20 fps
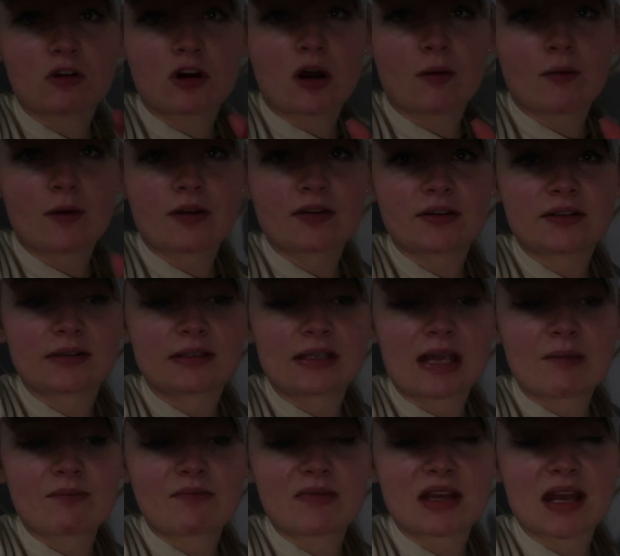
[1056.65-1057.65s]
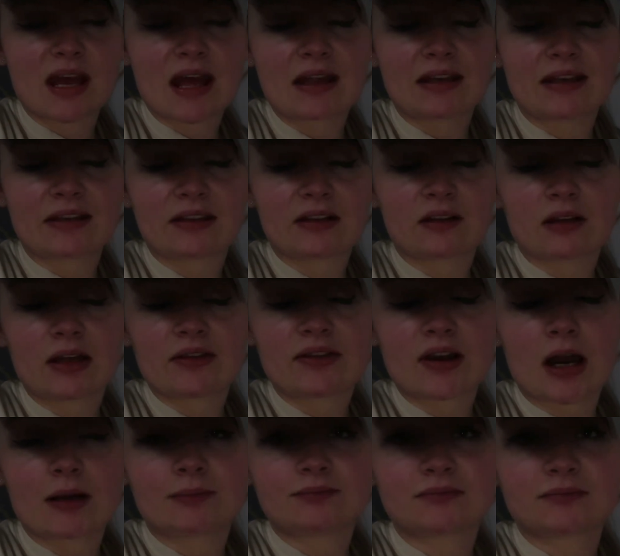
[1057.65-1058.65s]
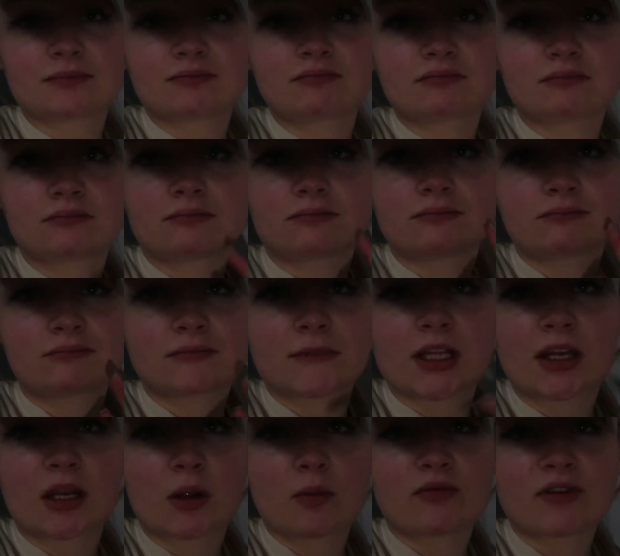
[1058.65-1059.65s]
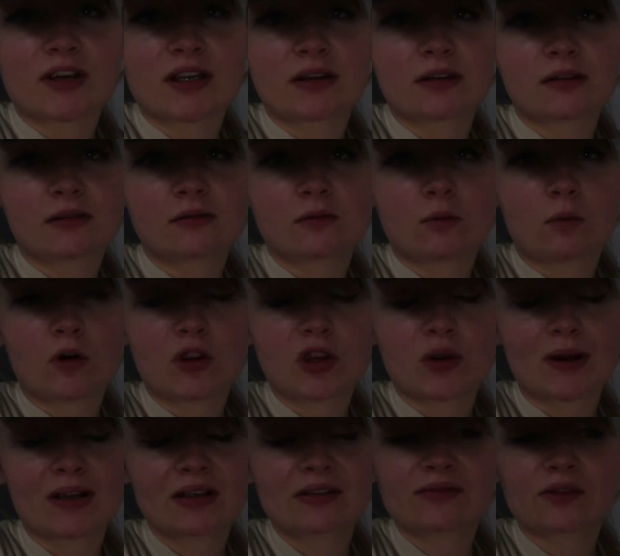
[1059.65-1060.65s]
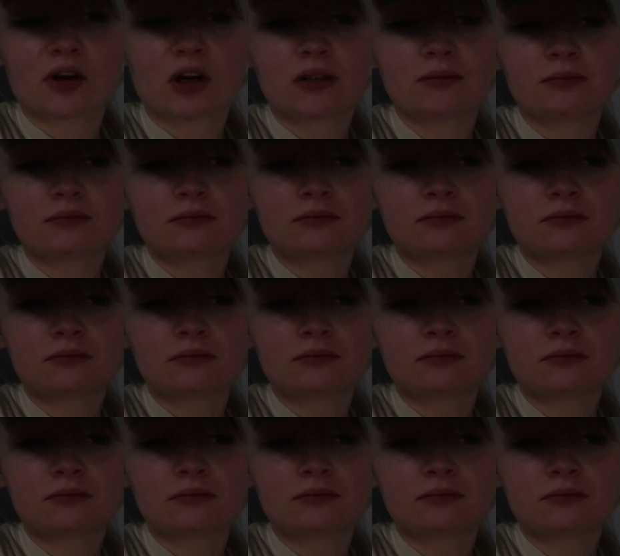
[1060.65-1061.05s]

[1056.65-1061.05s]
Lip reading: Comment, DM me, anything like that. And I'll bring what you asked for